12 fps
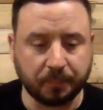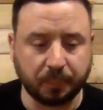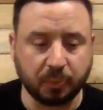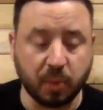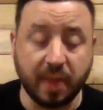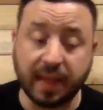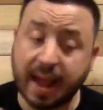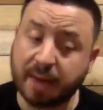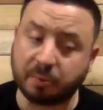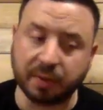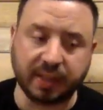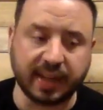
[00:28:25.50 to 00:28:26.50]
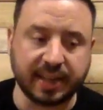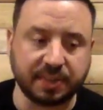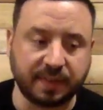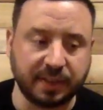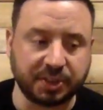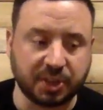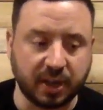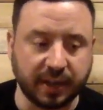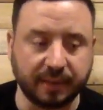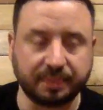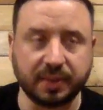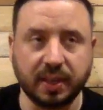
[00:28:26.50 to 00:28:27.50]
Wow, that had a really nice finish on
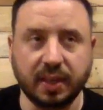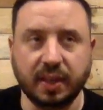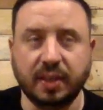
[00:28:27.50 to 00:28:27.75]
it.